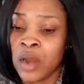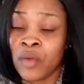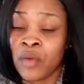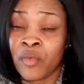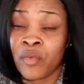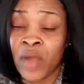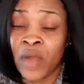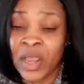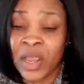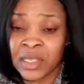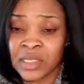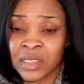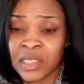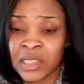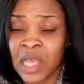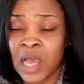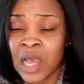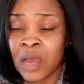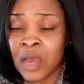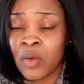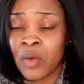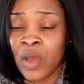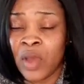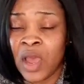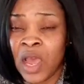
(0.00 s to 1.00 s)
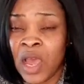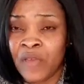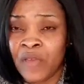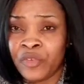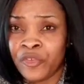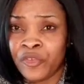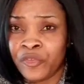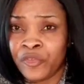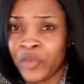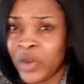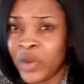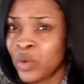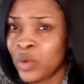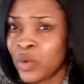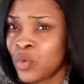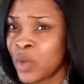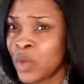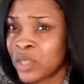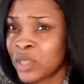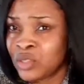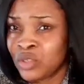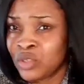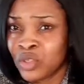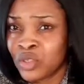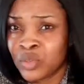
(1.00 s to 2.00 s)
Right now, I have a friend who
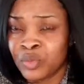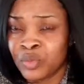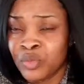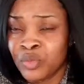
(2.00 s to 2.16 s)
has just